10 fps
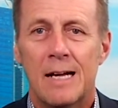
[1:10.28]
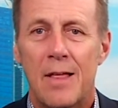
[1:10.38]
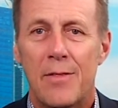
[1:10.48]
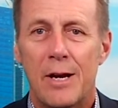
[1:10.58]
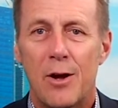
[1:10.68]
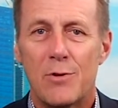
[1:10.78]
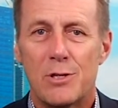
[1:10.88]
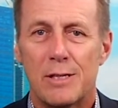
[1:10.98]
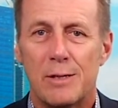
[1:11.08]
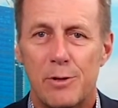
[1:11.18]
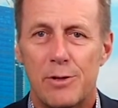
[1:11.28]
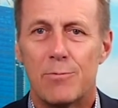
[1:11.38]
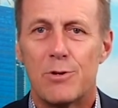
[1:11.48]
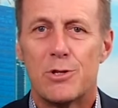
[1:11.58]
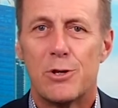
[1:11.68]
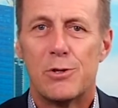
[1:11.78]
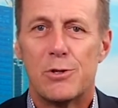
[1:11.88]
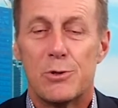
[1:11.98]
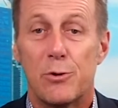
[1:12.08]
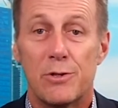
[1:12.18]
And then obviously with the
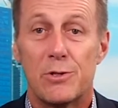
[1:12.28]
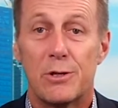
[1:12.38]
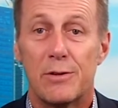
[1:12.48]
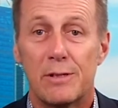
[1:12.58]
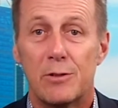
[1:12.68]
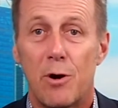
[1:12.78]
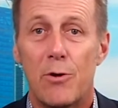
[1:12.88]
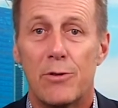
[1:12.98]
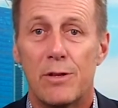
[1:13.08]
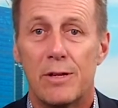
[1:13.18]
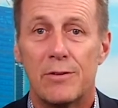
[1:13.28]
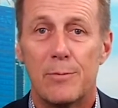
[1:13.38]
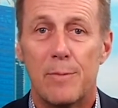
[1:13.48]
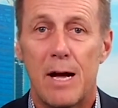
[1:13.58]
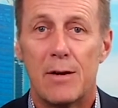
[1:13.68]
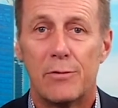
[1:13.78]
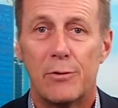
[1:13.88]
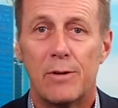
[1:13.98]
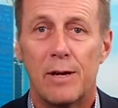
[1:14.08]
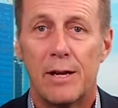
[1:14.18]
resurgence or the sort of the growth in the demand
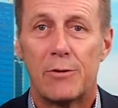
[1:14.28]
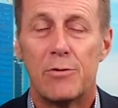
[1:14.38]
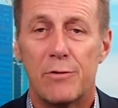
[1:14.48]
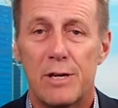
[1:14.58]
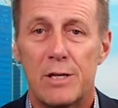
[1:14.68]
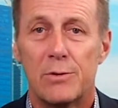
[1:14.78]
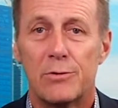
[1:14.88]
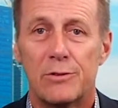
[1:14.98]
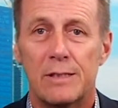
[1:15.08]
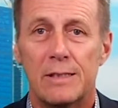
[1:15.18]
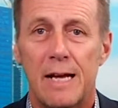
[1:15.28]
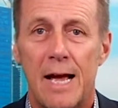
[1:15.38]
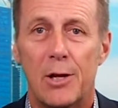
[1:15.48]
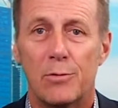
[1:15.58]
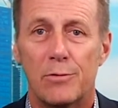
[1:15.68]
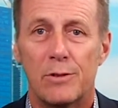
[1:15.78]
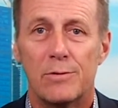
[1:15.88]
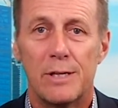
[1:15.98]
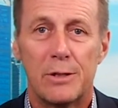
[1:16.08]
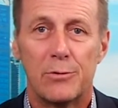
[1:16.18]
for electric vehicles, the outlook for
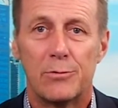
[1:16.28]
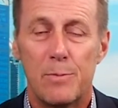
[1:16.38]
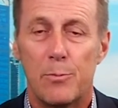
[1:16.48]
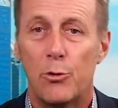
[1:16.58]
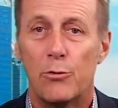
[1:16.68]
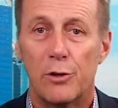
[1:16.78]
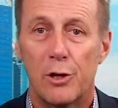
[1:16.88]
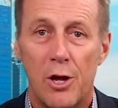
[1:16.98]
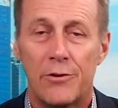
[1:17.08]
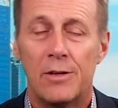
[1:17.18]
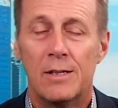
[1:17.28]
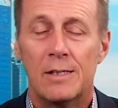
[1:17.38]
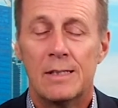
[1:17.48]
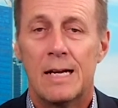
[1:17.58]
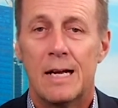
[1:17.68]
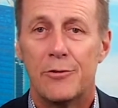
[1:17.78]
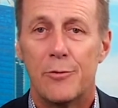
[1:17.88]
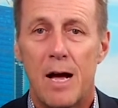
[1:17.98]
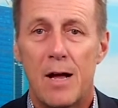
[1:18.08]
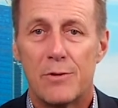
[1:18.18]
nickel improved a lot, and
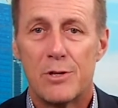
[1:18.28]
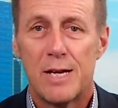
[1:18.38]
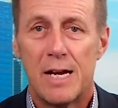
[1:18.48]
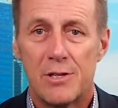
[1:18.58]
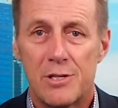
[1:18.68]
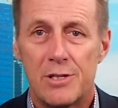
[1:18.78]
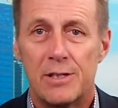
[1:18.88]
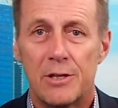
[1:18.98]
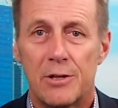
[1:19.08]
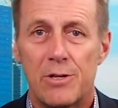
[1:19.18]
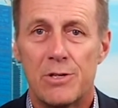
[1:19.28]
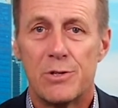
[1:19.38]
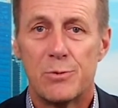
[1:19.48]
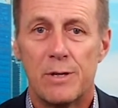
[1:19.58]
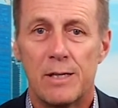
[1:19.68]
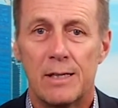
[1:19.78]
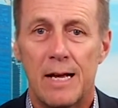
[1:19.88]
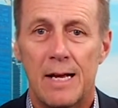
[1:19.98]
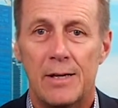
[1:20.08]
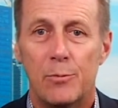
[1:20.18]
demand for stainless steel increased as well.
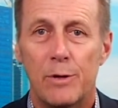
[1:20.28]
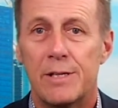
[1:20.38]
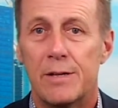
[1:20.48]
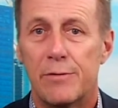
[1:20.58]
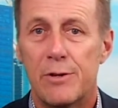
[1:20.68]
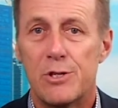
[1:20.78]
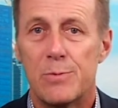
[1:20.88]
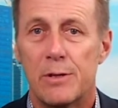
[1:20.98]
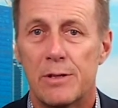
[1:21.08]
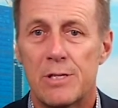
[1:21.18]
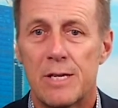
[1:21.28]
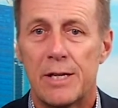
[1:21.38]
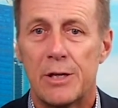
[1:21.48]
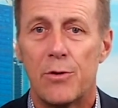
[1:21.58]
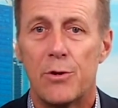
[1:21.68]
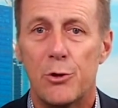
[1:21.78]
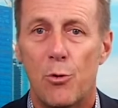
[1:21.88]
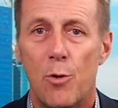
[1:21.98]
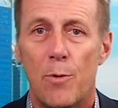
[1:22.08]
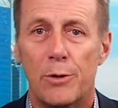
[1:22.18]
And we did a feasibility study on the new
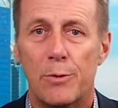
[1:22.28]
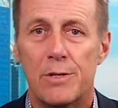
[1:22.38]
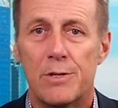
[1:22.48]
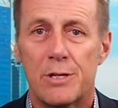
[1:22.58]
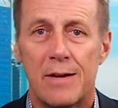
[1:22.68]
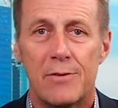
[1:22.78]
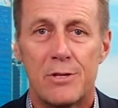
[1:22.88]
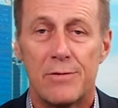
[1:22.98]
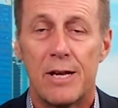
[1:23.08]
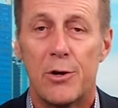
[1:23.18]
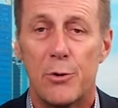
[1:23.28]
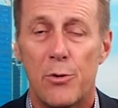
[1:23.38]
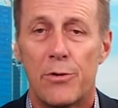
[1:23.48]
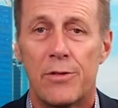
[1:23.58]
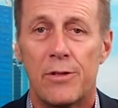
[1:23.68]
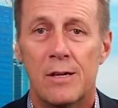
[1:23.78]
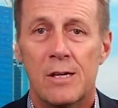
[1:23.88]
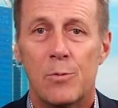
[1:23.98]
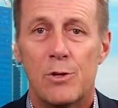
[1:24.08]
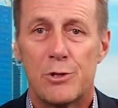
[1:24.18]
ore body we discovered, Savannah North,
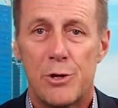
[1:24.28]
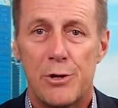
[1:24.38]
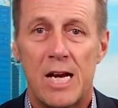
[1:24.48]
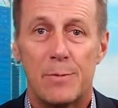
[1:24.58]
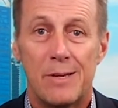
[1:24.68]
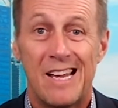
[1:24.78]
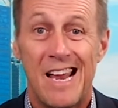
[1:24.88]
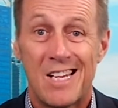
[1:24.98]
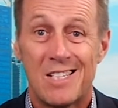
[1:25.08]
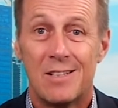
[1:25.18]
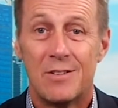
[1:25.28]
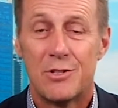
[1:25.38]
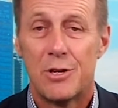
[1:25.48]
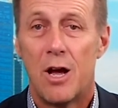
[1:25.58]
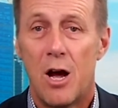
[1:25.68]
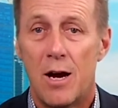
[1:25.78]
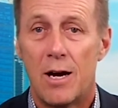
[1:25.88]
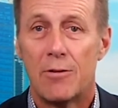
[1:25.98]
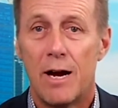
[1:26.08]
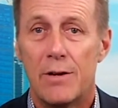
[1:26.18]
which turned out to be excellent. It's got a higher
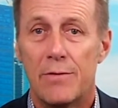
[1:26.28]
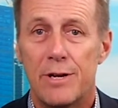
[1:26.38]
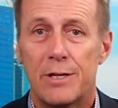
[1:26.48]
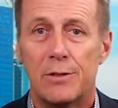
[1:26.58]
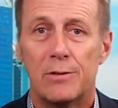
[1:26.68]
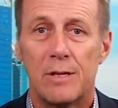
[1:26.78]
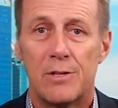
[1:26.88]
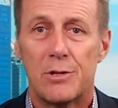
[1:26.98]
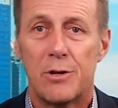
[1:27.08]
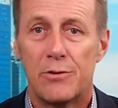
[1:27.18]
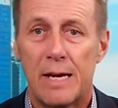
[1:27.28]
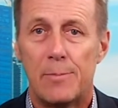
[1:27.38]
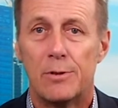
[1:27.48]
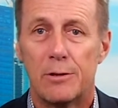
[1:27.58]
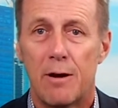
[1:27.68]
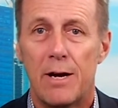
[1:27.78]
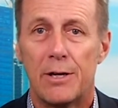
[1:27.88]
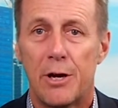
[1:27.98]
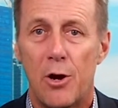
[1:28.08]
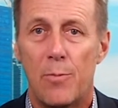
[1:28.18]
grade of nickel, it's got double the grade
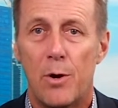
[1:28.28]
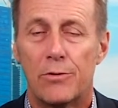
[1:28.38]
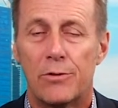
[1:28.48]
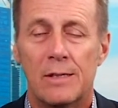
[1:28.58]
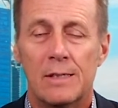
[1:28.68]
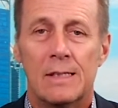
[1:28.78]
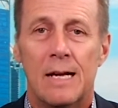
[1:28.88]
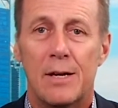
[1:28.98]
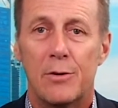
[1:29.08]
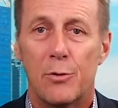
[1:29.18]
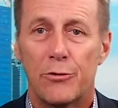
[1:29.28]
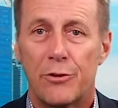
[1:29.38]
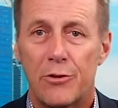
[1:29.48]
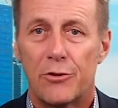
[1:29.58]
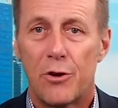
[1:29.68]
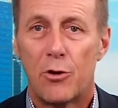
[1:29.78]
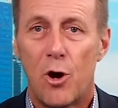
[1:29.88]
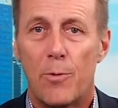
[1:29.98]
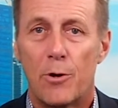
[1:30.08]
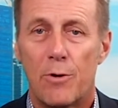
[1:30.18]
of cobalt, and also it's got
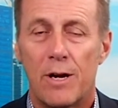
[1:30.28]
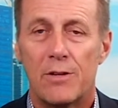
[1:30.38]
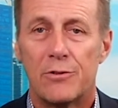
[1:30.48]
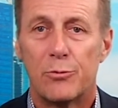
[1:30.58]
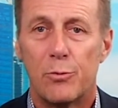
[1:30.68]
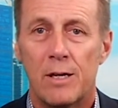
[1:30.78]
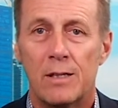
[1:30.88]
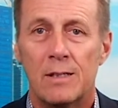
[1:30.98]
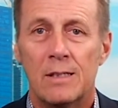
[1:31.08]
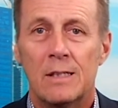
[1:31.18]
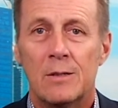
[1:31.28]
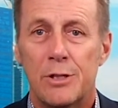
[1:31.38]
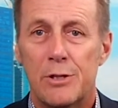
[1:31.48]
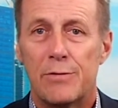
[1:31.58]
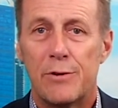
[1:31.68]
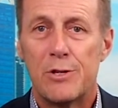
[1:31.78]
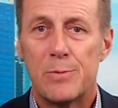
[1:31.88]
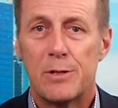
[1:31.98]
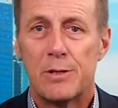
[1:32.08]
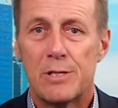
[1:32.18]
copper credits as well. Did the
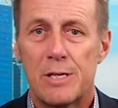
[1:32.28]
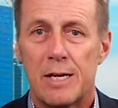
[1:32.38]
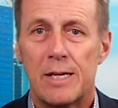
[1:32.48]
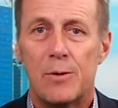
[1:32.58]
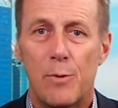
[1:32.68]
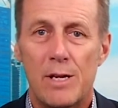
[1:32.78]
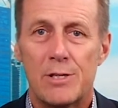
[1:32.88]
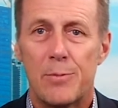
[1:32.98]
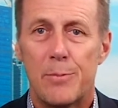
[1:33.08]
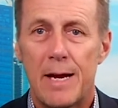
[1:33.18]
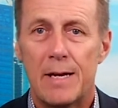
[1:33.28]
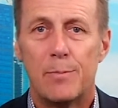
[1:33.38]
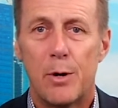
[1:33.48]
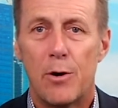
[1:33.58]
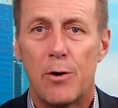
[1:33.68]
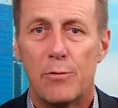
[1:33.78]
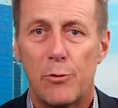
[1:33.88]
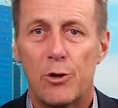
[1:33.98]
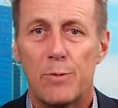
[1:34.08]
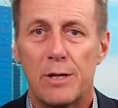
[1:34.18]
feasibility study, went to the bank, borrowed
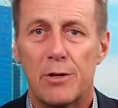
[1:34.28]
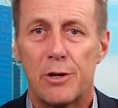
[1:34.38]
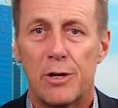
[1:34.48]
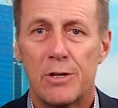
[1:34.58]
$40 million,